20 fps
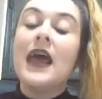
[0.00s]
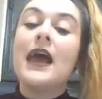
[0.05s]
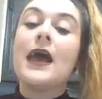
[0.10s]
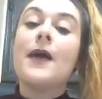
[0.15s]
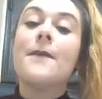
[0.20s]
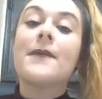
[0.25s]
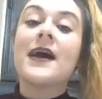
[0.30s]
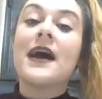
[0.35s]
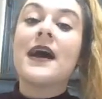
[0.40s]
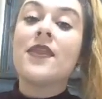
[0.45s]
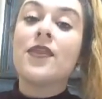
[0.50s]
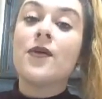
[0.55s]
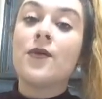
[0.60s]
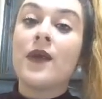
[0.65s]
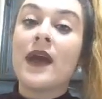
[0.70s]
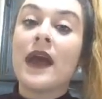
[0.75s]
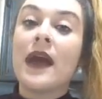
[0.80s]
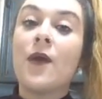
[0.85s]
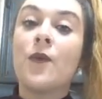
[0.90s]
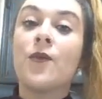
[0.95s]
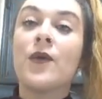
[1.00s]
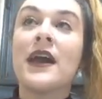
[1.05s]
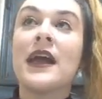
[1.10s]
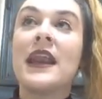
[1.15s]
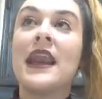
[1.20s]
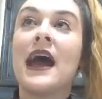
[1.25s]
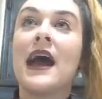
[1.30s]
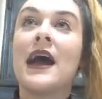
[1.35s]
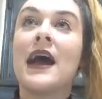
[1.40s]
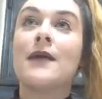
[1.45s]
And by the way,
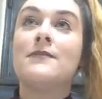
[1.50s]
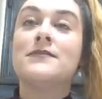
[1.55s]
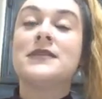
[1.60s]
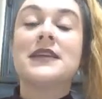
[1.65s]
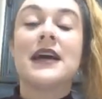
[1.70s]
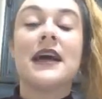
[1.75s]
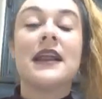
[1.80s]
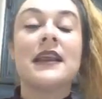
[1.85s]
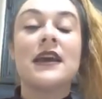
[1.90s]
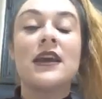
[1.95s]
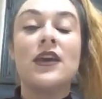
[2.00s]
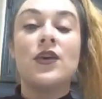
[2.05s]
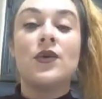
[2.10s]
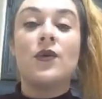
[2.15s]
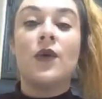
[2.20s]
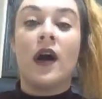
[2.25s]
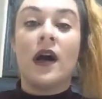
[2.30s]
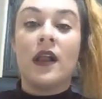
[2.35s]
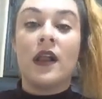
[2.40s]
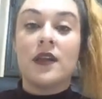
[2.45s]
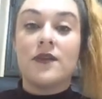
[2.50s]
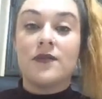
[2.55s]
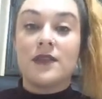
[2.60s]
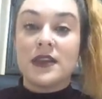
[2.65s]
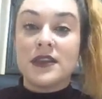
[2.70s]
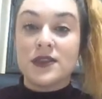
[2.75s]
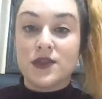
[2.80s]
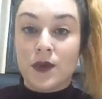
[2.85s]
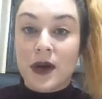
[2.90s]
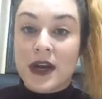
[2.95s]
when I'm telling you all of
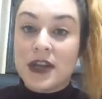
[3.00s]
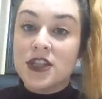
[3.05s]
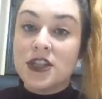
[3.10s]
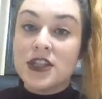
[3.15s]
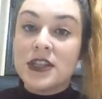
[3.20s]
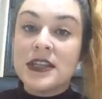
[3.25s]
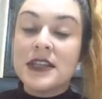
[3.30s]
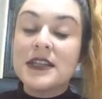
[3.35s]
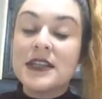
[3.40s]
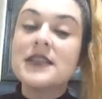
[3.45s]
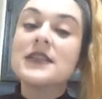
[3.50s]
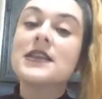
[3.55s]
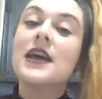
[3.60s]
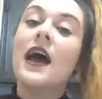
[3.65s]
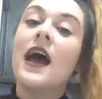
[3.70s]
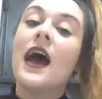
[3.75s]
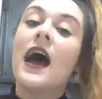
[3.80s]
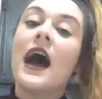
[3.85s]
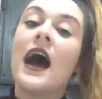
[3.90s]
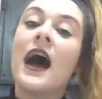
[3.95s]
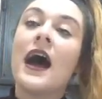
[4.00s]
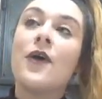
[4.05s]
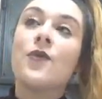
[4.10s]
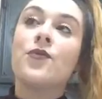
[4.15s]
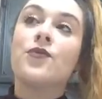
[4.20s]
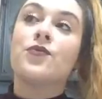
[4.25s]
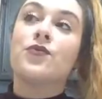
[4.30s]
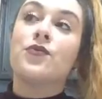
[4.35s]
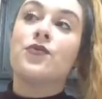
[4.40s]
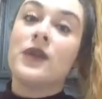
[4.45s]
these questions,
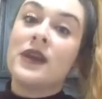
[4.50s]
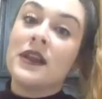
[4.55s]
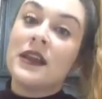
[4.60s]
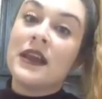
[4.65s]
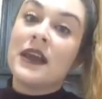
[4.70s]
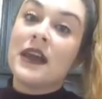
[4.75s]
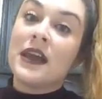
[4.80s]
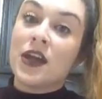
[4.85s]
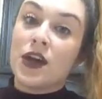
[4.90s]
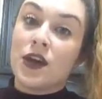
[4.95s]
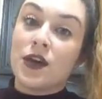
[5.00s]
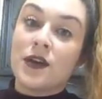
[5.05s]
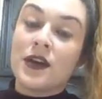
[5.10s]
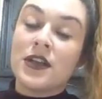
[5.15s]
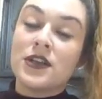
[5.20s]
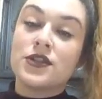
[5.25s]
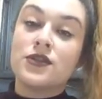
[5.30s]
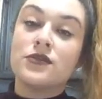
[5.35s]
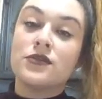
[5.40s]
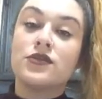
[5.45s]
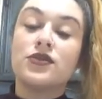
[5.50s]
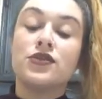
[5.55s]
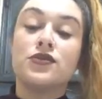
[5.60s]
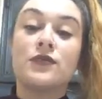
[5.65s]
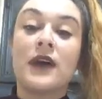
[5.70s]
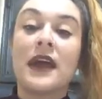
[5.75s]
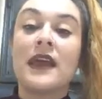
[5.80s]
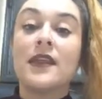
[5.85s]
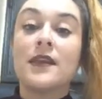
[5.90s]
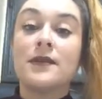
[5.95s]
I really encourage you to
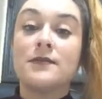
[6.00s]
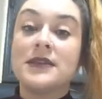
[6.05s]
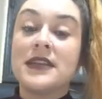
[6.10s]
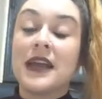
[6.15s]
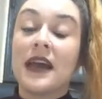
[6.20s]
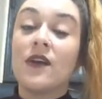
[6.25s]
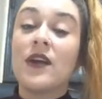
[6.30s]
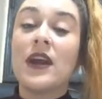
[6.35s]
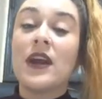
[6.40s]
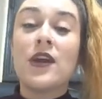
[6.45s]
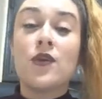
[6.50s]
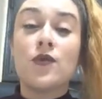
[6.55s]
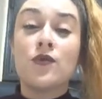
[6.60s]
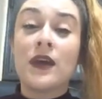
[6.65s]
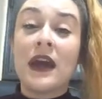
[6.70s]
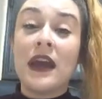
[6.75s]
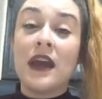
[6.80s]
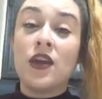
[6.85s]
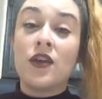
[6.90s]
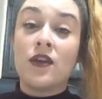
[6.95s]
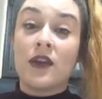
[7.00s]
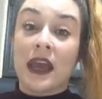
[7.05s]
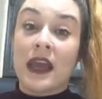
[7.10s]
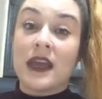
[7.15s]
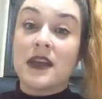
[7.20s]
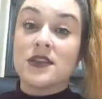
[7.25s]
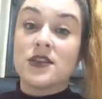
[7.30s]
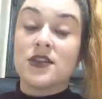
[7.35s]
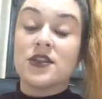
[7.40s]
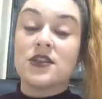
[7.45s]
write them down and write your
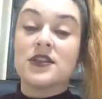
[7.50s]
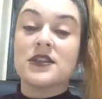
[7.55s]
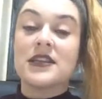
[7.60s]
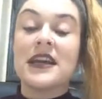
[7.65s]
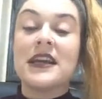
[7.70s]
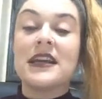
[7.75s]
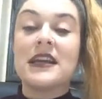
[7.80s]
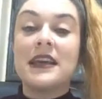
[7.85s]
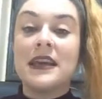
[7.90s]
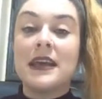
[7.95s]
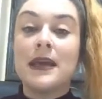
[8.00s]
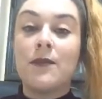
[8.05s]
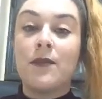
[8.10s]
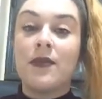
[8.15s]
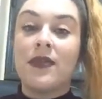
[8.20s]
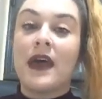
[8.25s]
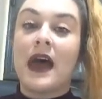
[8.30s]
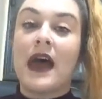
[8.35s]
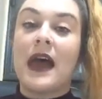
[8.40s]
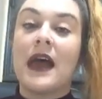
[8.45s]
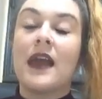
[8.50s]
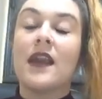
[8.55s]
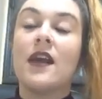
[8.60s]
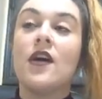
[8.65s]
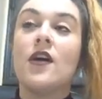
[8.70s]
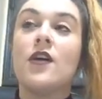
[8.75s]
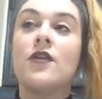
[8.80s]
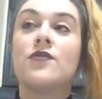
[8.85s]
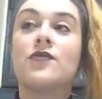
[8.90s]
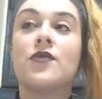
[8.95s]
answers and keep that
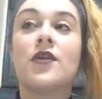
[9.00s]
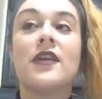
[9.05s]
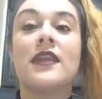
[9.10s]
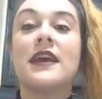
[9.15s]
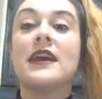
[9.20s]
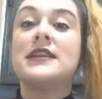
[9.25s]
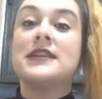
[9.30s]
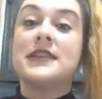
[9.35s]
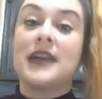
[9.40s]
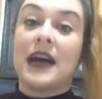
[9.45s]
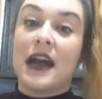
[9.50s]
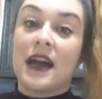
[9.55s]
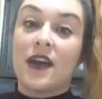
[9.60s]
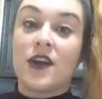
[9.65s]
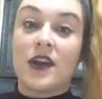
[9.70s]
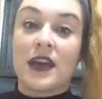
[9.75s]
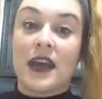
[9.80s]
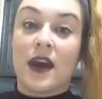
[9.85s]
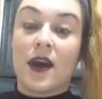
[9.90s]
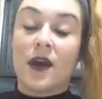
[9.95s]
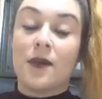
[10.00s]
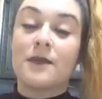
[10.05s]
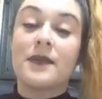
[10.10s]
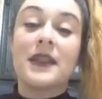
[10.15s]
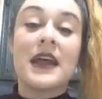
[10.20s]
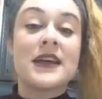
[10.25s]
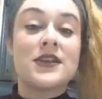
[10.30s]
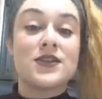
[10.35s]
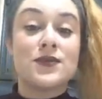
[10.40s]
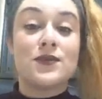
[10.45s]
for the entire year.
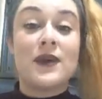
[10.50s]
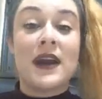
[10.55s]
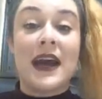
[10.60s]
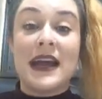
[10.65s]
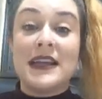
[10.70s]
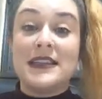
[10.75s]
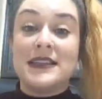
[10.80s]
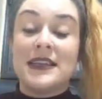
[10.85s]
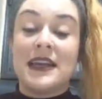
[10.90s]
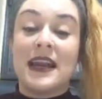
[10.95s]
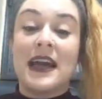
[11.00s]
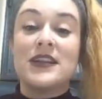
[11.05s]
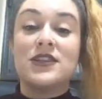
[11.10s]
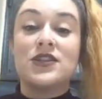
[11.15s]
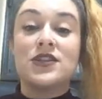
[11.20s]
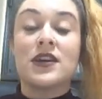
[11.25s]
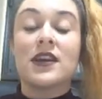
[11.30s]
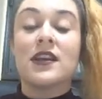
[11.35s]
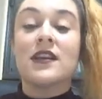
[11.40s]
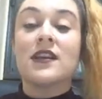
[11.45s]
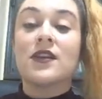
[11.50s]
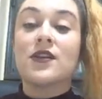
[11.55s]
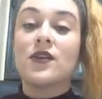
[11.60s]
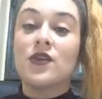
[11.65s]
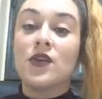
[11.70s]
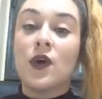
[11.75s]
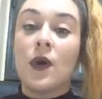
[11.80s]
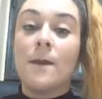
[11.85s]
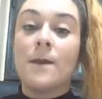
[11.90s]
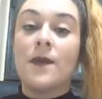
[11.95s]
That's what I did. I took a little
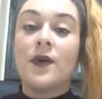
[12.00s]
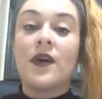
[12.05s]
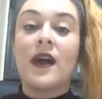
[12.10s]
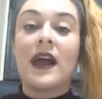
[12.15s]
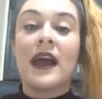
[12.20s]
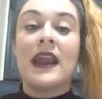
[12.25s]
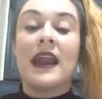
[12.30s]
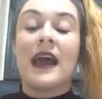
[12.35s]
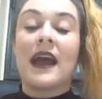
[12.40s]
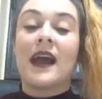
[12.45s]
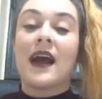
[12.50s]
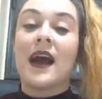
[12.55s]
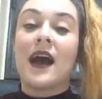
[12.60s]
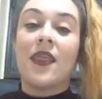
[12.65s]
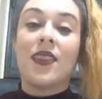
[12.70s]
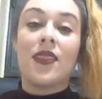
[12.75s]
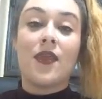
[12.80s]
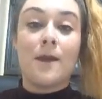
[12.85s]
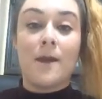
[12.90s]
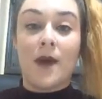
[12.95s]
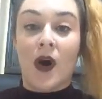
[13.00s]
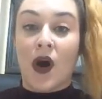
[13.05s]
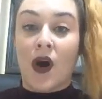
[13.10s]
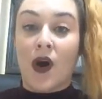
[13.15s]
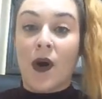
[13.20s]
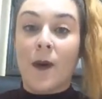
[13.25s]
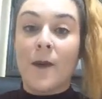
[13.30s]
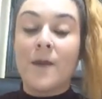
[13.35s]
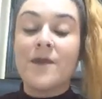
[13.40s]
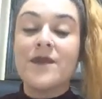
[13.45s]
notebook and I got them
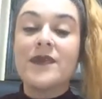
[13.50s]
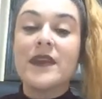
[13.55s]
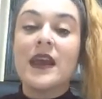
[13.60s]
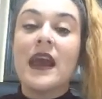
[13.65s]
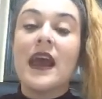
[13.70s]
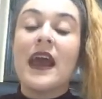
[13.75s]
all.